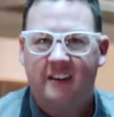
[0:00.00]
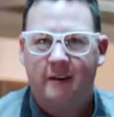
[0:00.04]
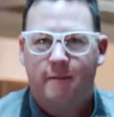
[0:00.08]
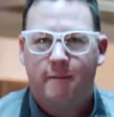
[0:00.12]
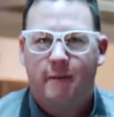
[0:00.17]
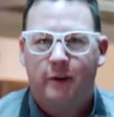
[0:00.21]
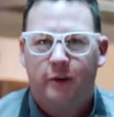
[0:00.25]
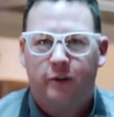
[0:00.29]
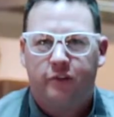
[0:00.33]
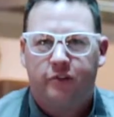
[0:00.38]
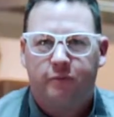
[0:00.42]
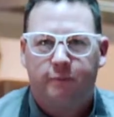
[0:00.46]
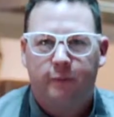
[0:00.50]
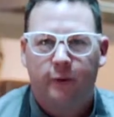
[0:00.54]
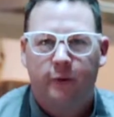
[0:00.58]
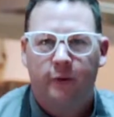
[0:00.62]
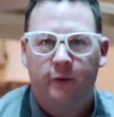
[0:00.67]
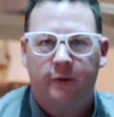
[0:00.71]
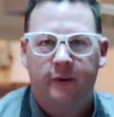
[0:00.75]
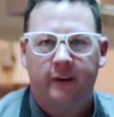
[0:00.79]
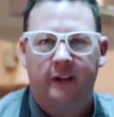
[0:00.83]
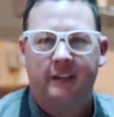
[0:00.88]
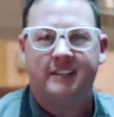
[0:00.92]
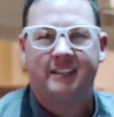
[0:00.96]
that metal
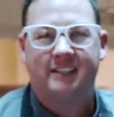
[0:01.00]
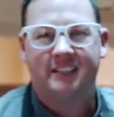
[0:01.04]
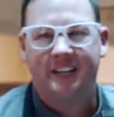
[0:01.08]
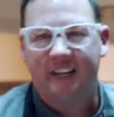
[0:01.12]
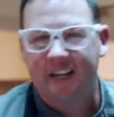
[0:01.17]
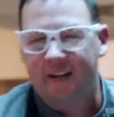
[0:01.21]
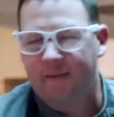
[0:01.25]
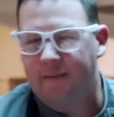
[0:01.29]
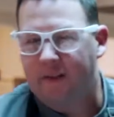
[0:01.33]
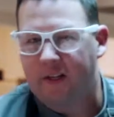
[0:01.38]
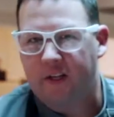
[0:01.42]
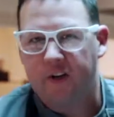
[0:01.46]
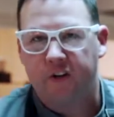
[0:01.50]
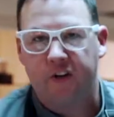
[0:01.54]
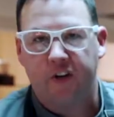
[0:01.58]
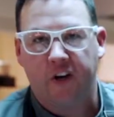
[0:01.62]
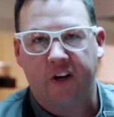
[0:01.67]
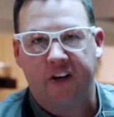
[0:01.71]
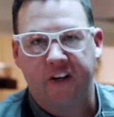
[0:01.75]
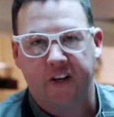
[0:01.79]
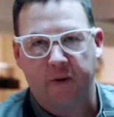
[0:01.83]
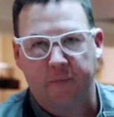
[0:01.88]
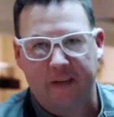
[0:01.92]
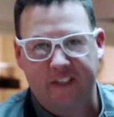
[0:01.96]
spoon, at the time that you're
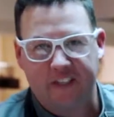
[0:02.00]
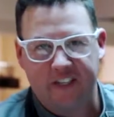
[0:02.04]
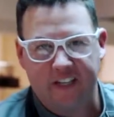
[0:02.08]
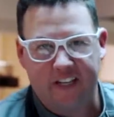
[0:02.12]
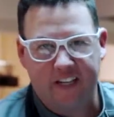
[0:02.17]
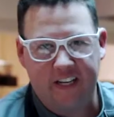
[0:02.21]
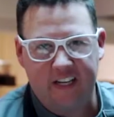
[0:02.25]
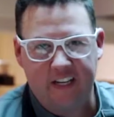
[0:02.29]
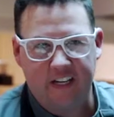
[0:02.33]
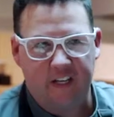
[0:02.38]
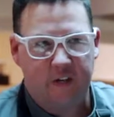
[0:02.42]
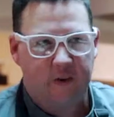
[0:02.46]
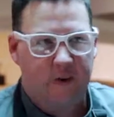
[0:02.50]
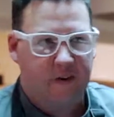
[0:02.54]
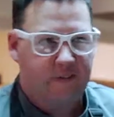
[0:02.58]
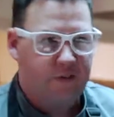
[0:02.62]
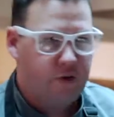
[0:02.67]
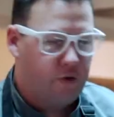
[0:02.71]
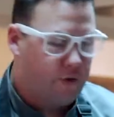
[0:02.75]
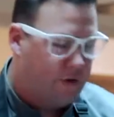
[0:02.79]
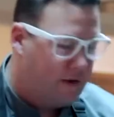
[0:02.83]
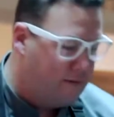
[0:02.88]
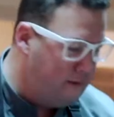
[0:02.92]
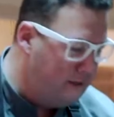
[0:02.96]
done, you're about to eat it, you have
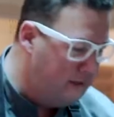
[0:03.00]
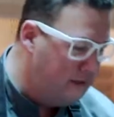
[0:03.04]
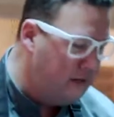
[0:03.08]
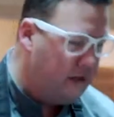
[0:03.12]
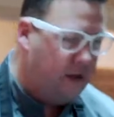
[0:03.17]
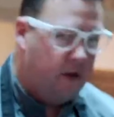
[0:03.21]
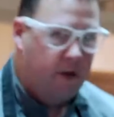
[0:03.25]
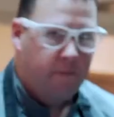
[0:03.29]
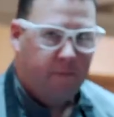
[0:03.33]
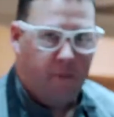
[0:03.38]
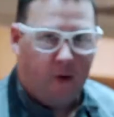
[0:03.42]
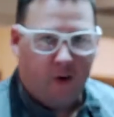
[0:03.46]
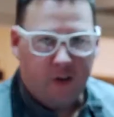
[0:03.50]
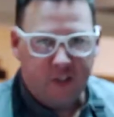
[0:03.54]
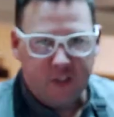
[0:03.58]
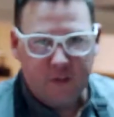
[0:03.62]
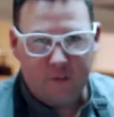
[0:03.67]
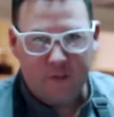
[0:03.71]
creamy, parts